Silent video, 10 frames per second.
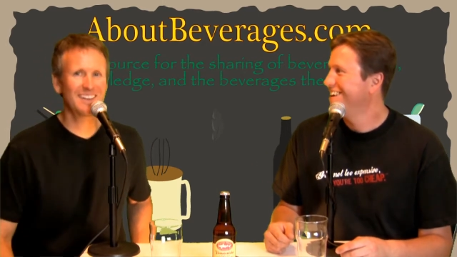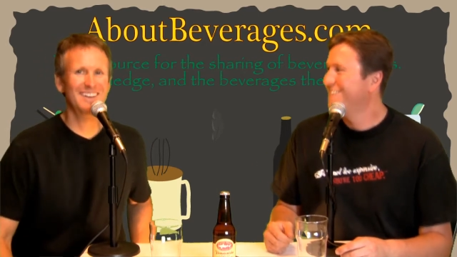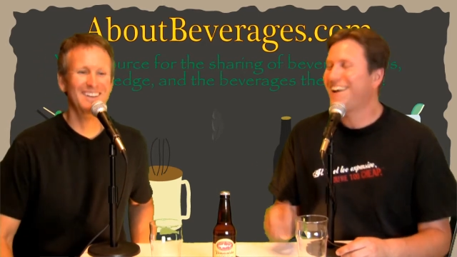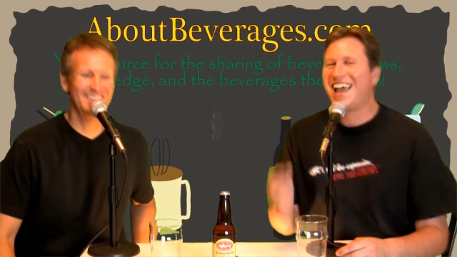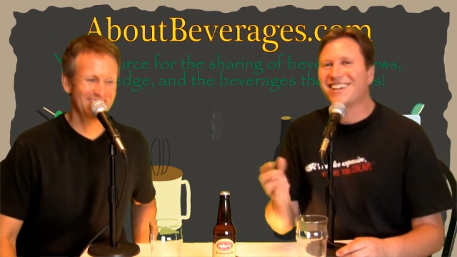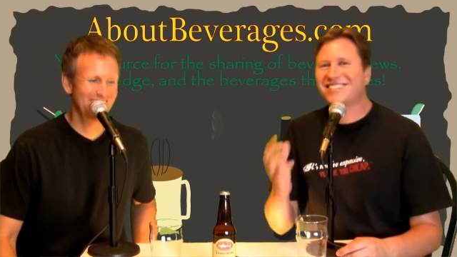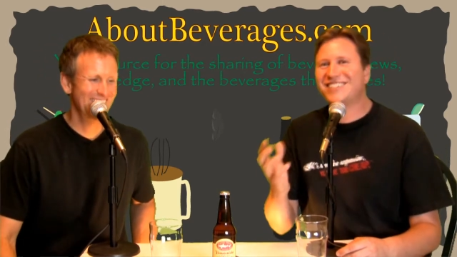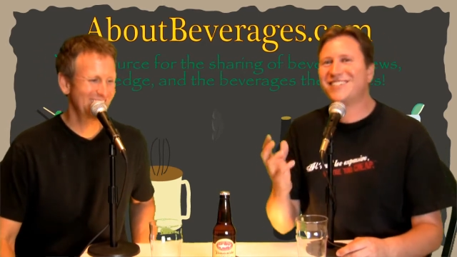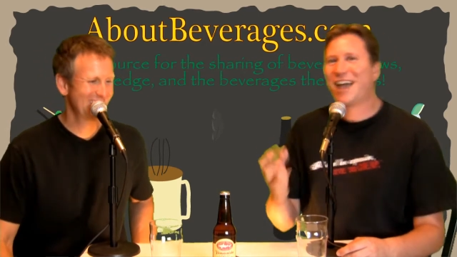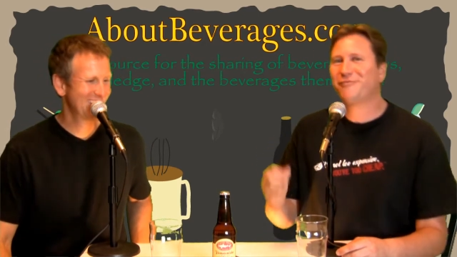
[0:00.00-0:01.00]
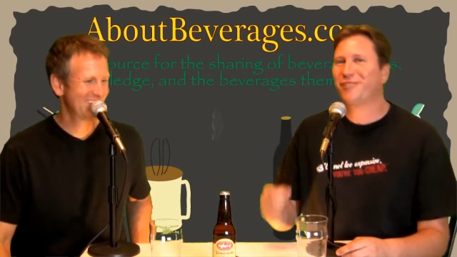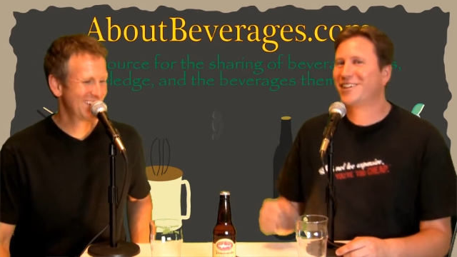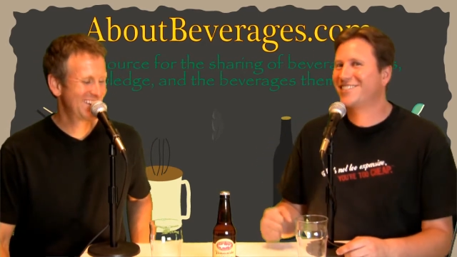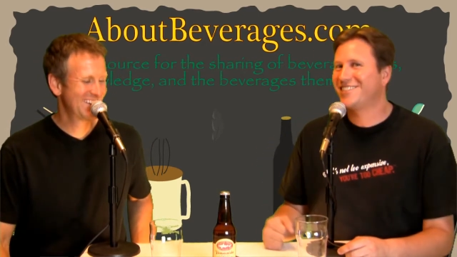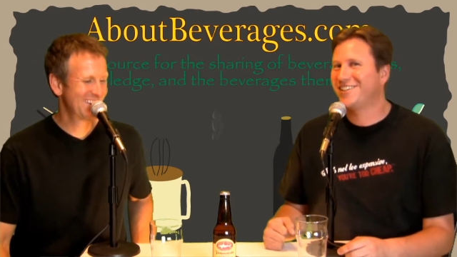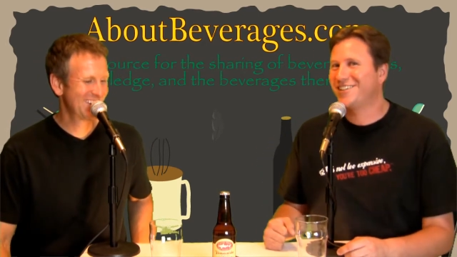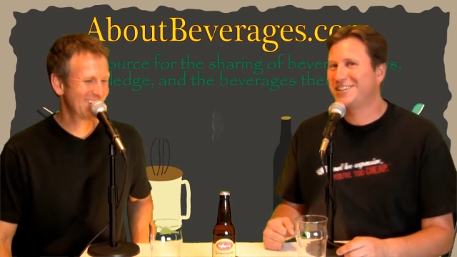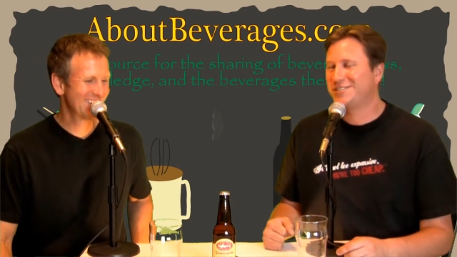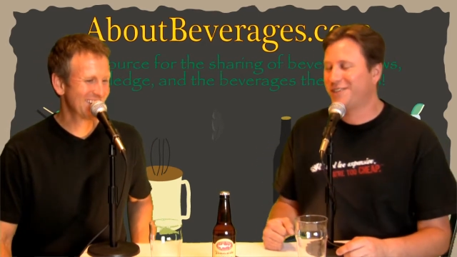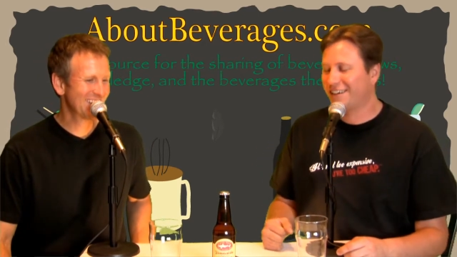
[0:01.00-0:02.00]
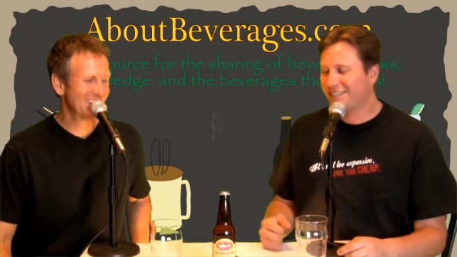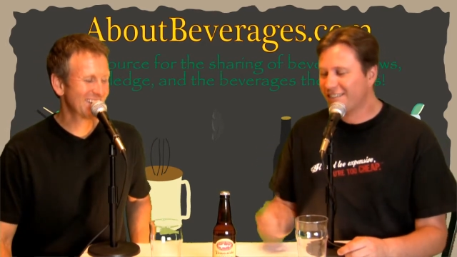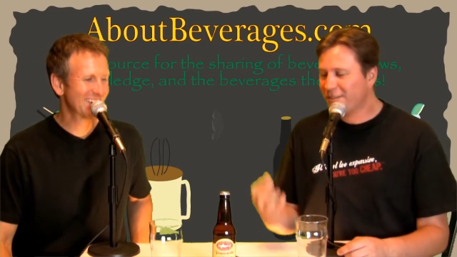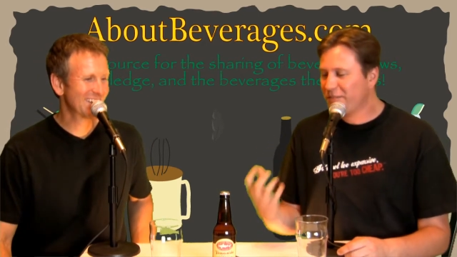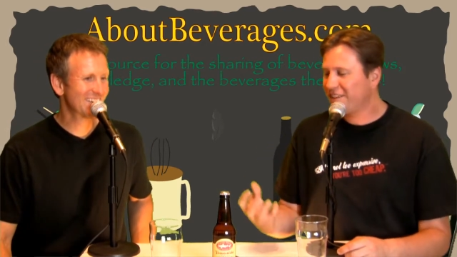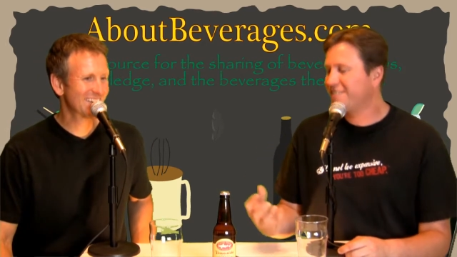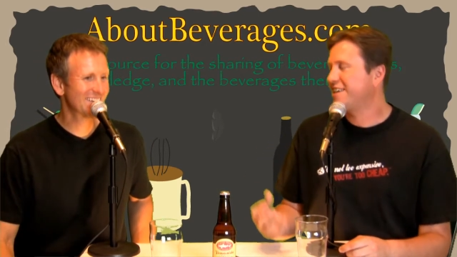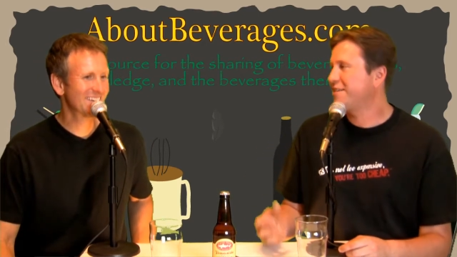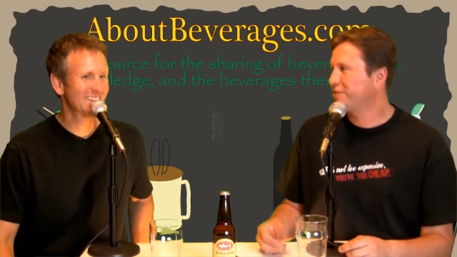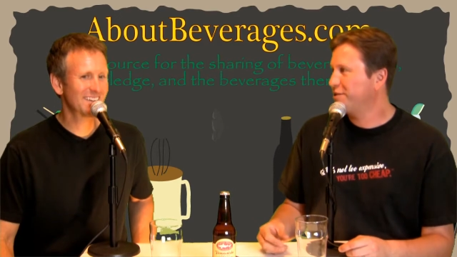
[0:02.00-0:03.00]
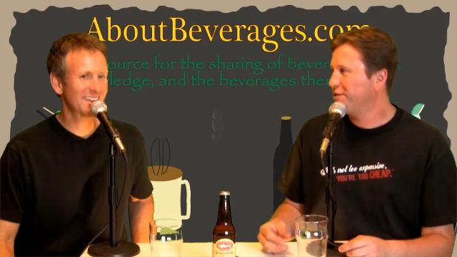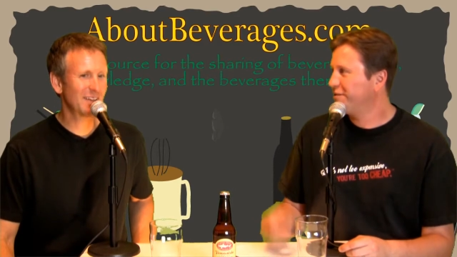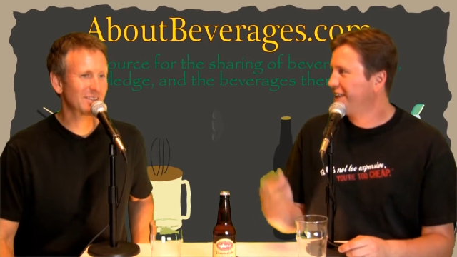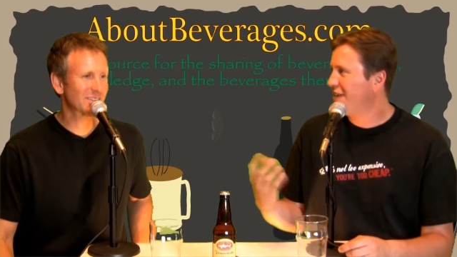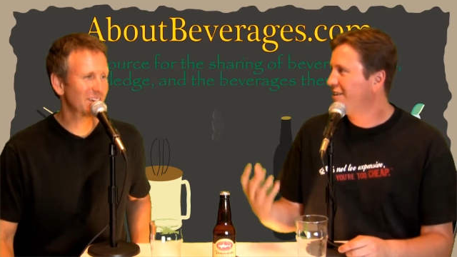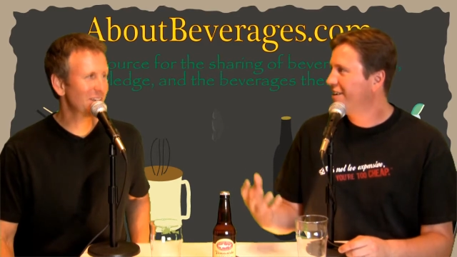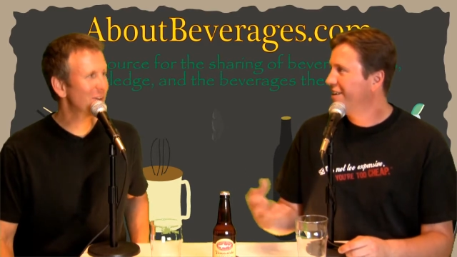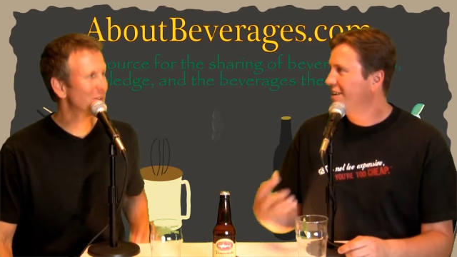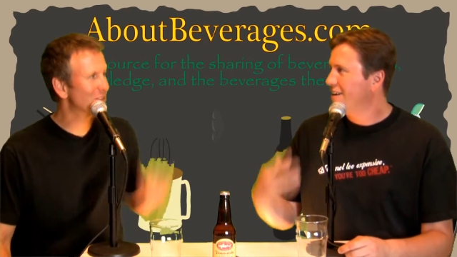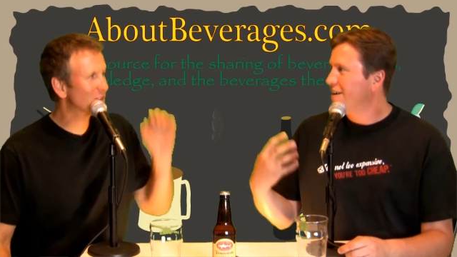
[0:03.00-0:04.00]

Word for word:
Speaker 1: When I actually do have one and sit there and enjoy it, because it's something to savor. You don't. I was gonna say you don't